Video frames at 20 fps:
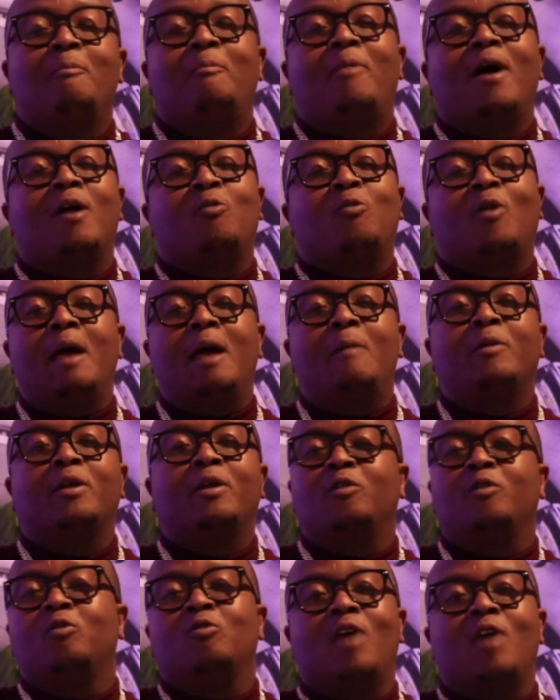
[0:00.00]
But what I'm
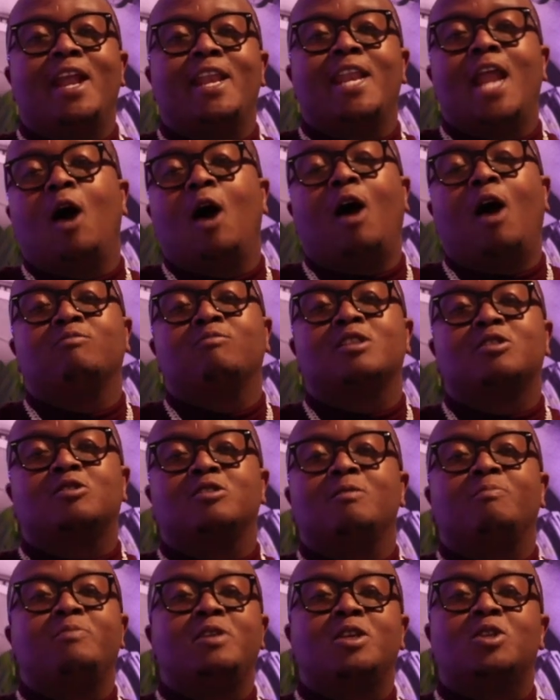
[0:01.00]
going to do right now, I'm just
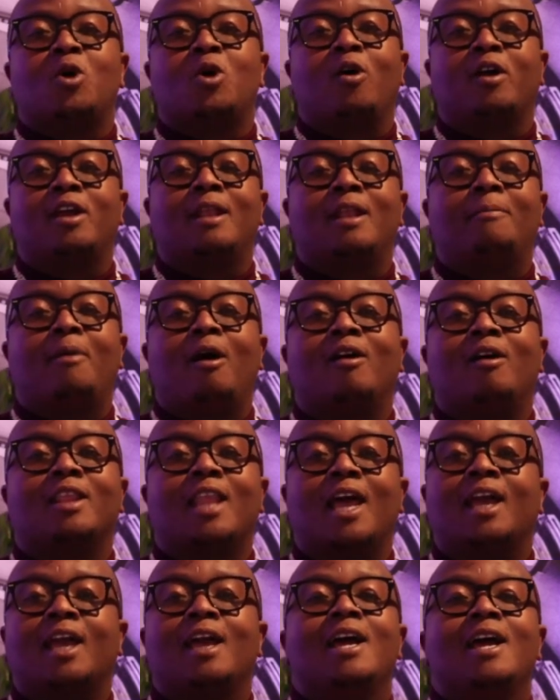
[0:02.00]
going to be talking about
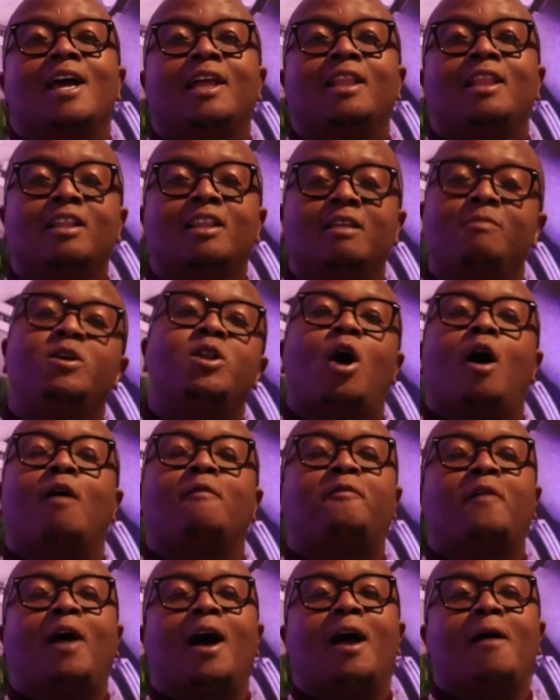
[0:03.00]
like a little bit
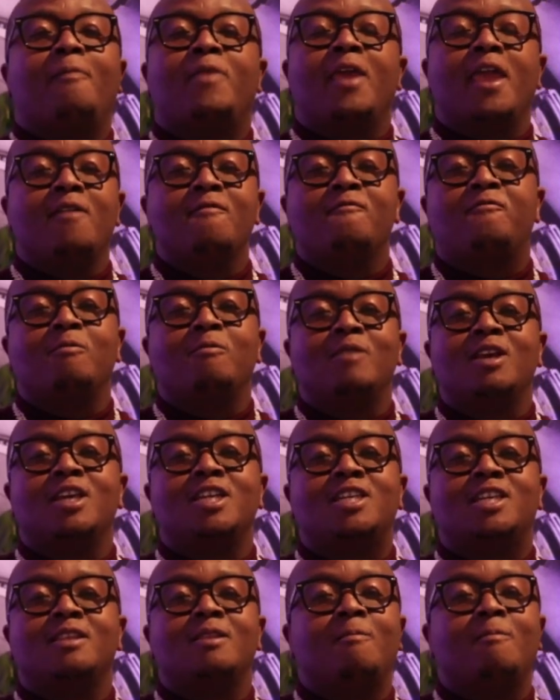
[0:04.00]
of the
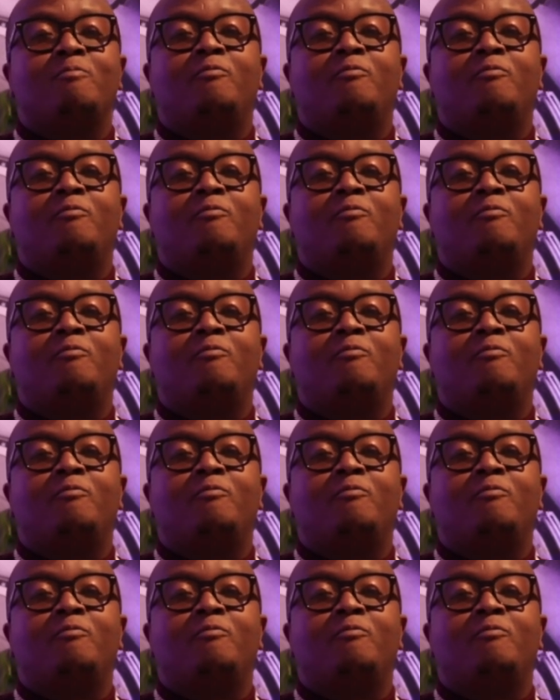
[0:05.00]
information,